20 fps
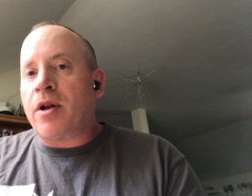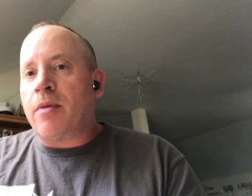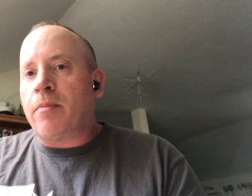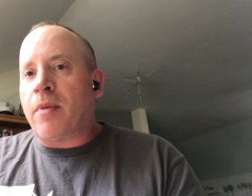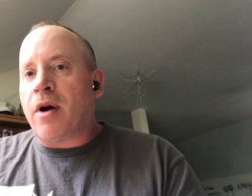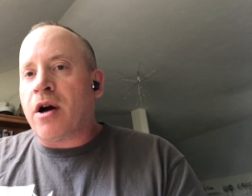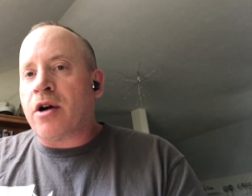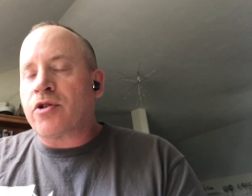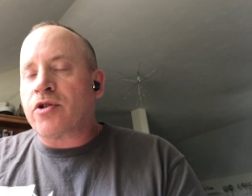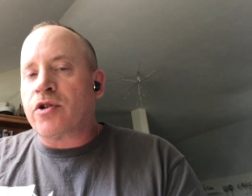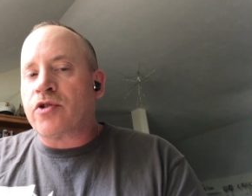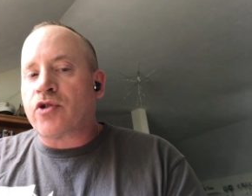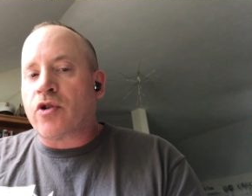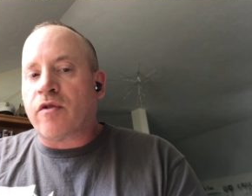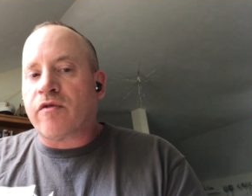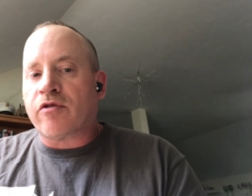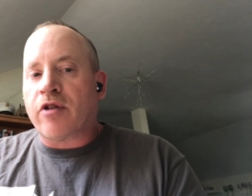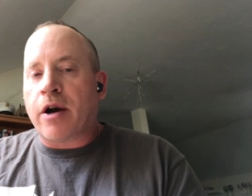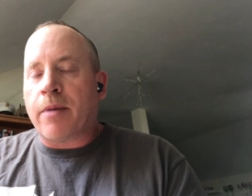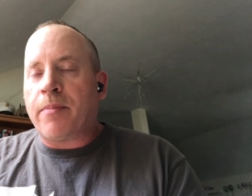marshals
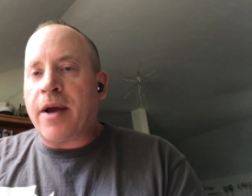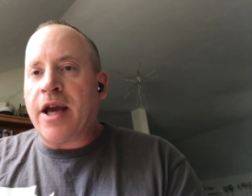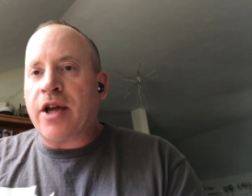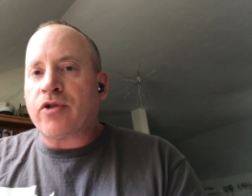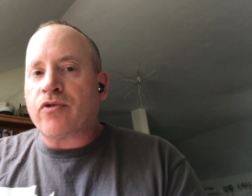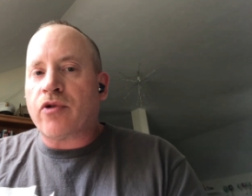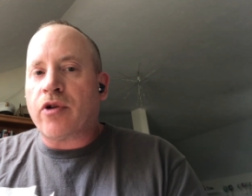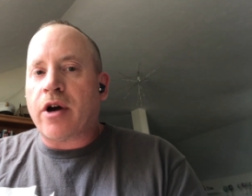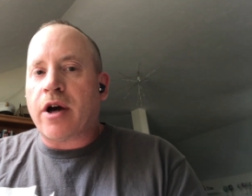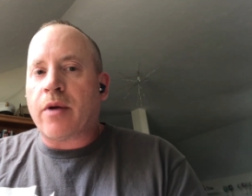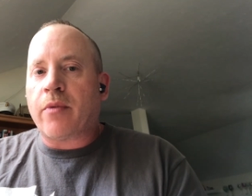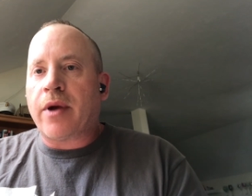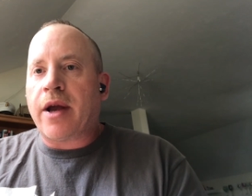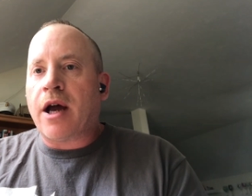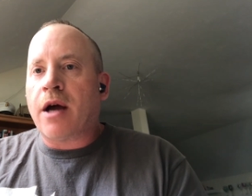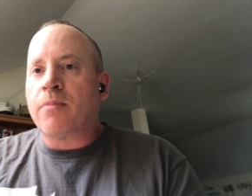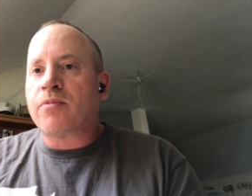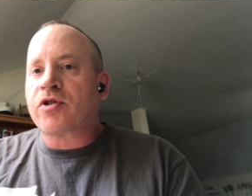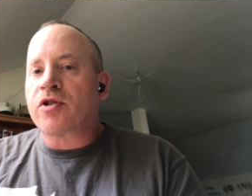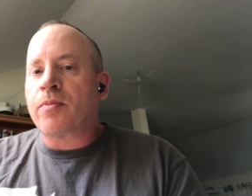over on Patreon, and we
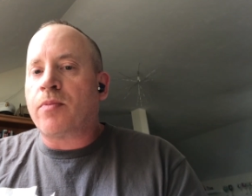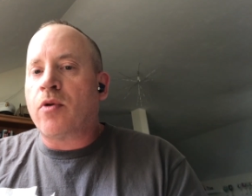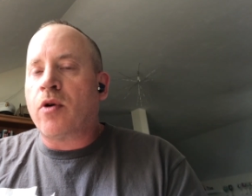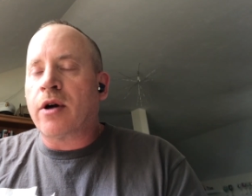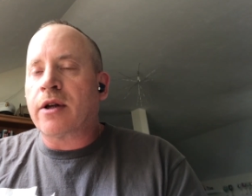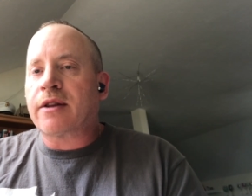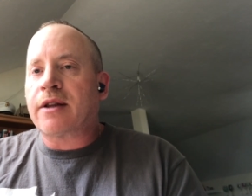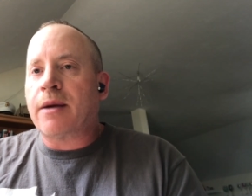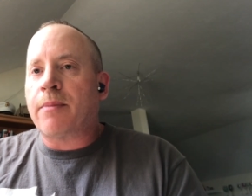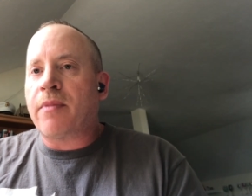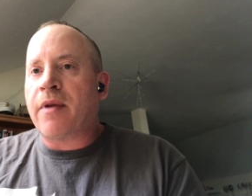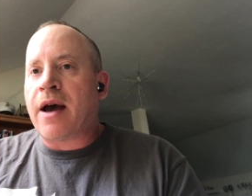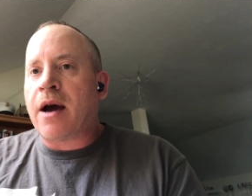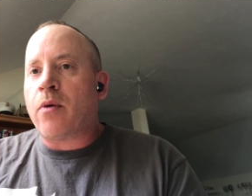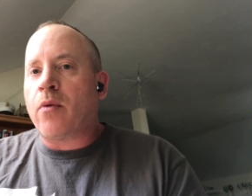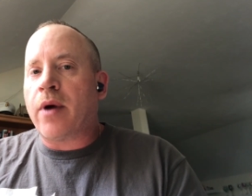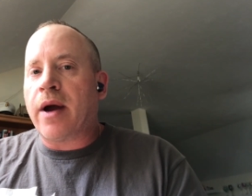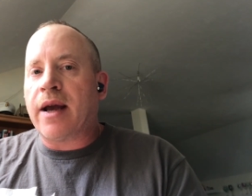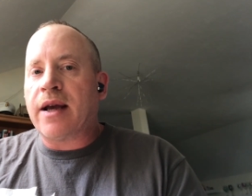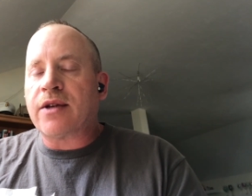help support them
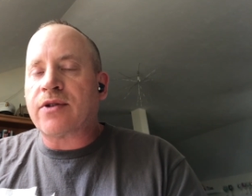that way.